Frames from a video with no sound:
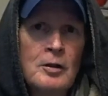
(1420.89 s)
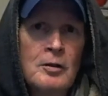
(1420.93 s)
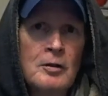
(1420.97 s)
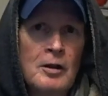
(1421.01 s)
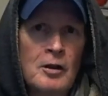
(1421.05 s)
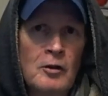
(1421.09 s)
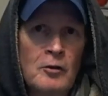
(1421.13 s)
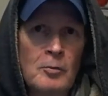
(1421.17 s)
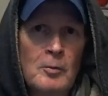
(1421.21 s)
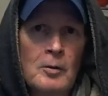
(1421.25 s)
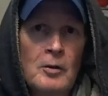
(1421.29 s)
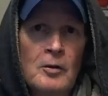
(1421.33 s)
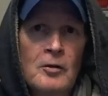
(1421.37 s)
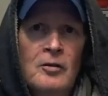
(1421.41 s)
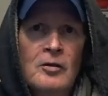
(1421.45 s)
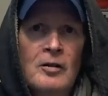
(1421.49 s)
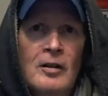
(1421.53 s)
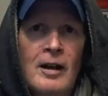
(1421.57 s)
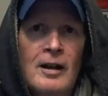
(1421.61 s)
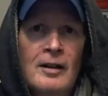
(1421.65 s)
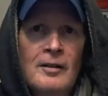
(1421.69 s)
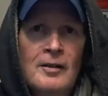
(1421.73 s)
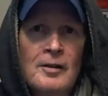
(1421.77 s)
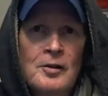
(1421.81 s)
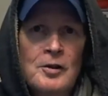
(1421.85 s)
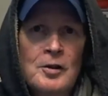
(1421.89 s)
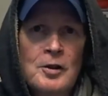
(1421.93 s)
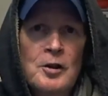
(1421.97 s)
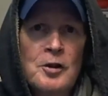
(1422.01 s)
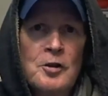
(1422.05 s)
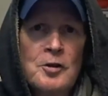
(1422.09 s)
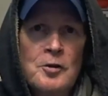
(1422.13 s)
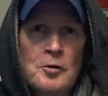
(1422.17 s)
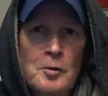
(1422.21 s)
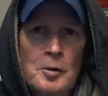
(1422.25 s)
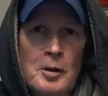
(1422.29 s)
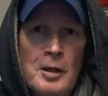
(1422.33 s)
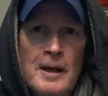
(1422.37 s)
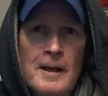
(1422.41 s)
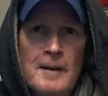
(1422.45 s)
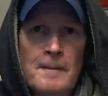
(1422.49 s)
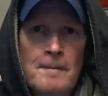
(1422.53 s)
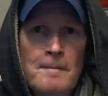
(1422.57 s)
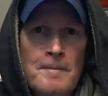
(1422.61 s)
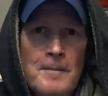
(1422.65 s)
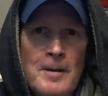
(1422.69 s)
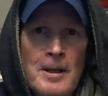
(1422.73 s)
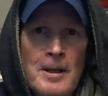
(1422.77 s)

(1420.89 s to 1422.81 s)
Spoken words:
Christmas under your tree,